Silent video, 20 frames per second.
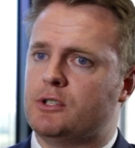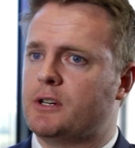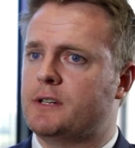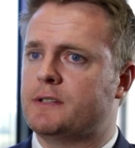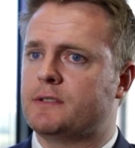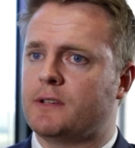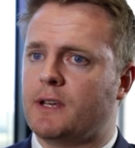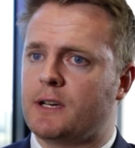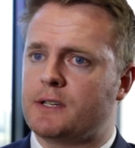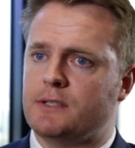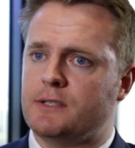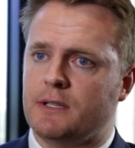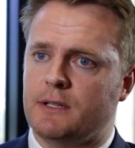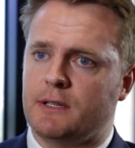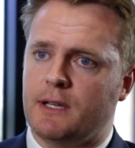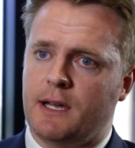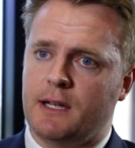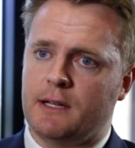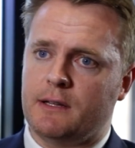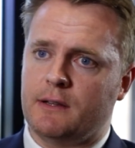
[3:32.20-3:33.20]
jury
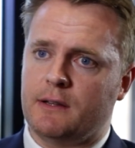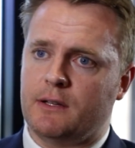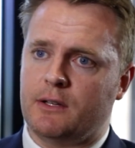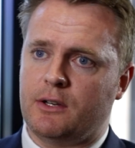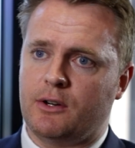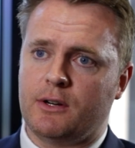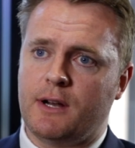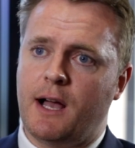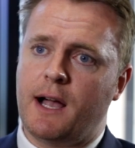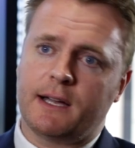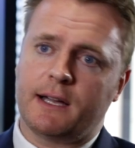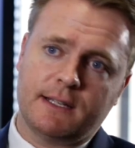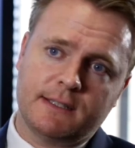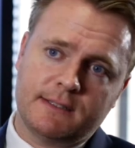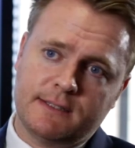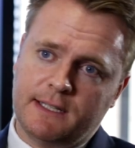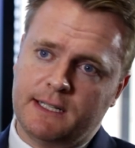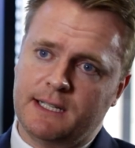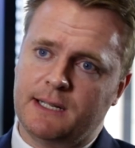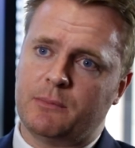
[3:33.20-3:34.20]
selection, that you're not going
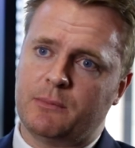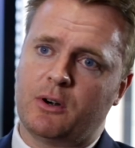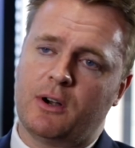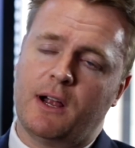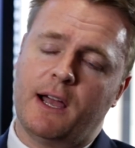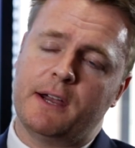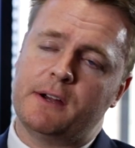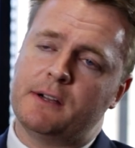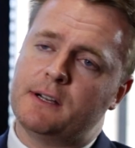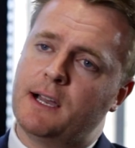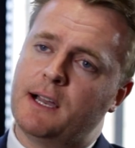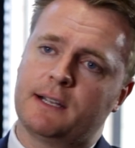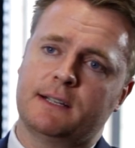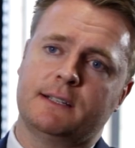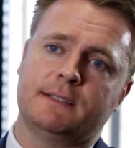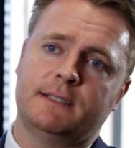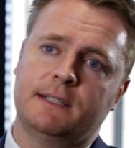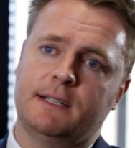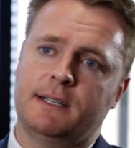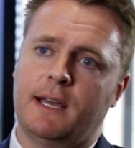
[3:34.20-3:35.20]
to see an MRI, you're not
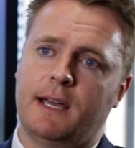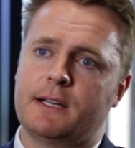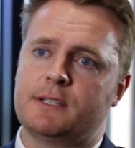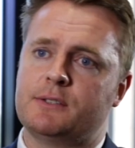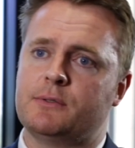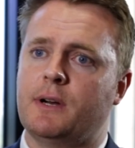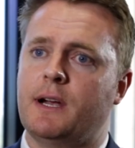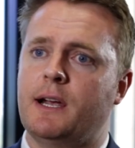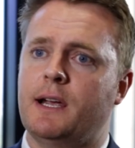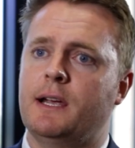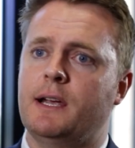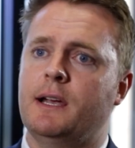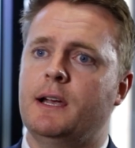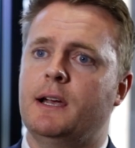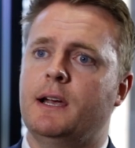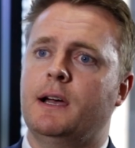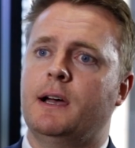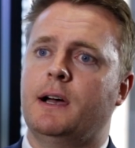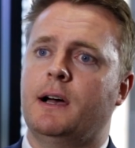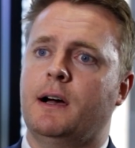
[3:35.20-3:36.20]
going to see an X-ray,
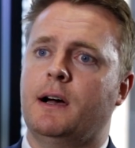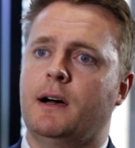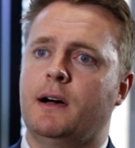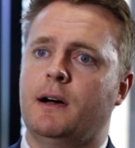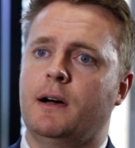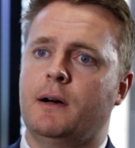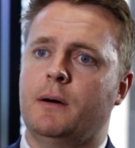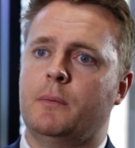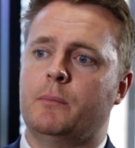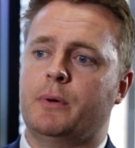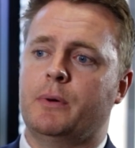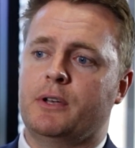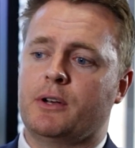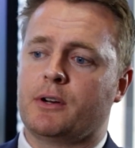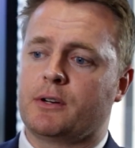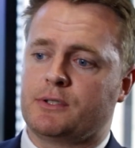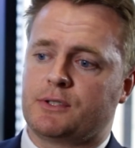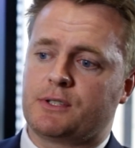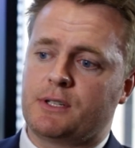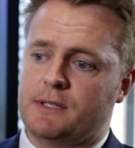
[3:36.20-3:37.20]
but
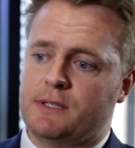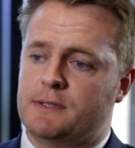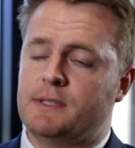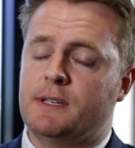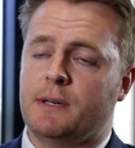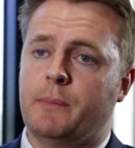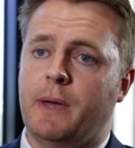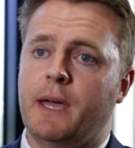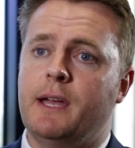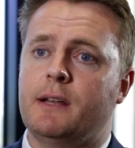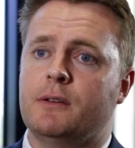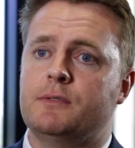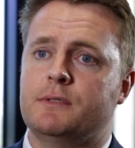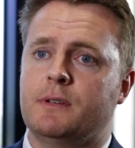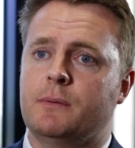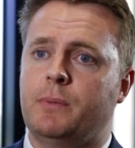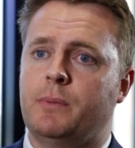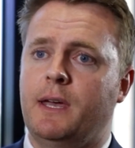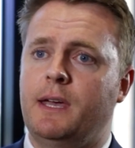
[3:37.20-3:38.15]
you're just going to see a man who's in